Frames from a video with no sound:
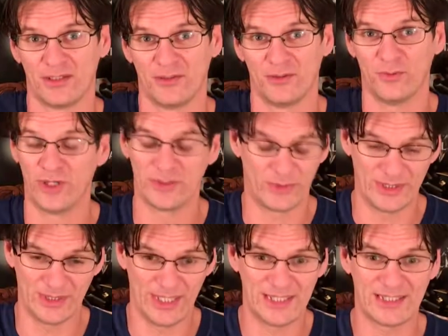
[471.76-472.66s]
Whether we
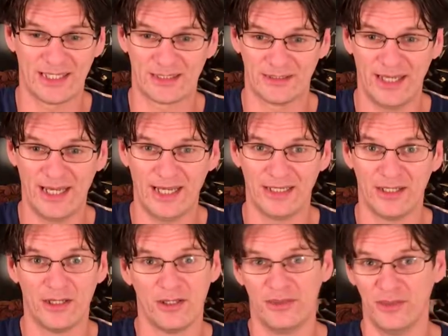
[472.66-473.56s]
like that or not,
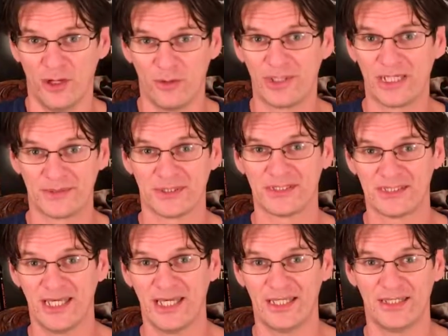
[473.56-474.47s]
no one ever
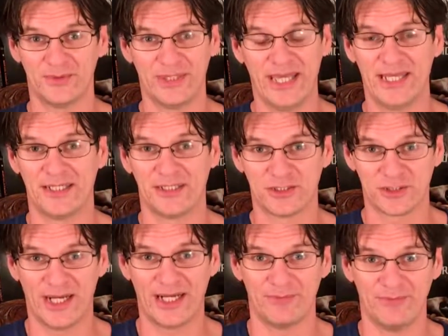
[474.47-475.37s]
said that we had to
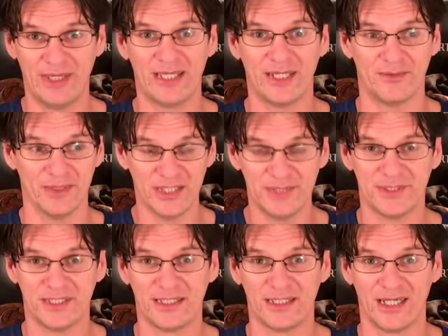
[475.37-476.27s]
try to make a
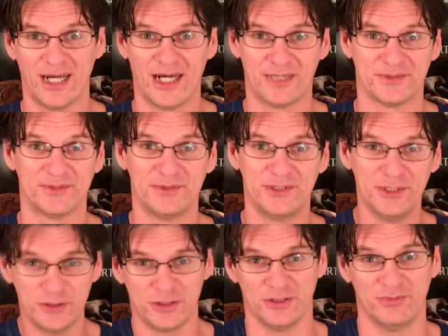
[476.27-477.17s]
living off of
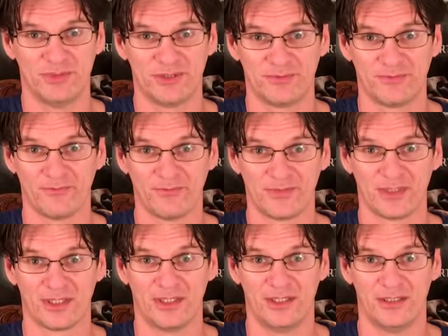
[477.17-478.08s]
YouTube.
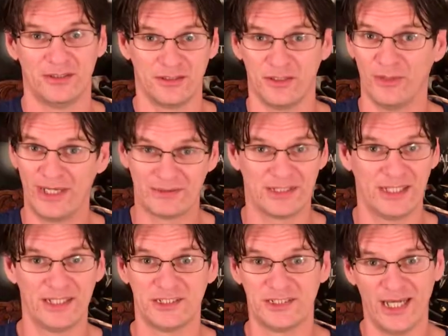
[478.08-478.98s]
You can go out and get
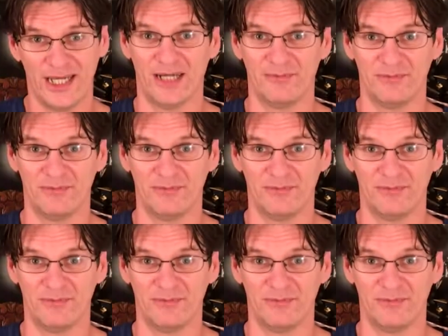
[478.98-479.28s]
a job.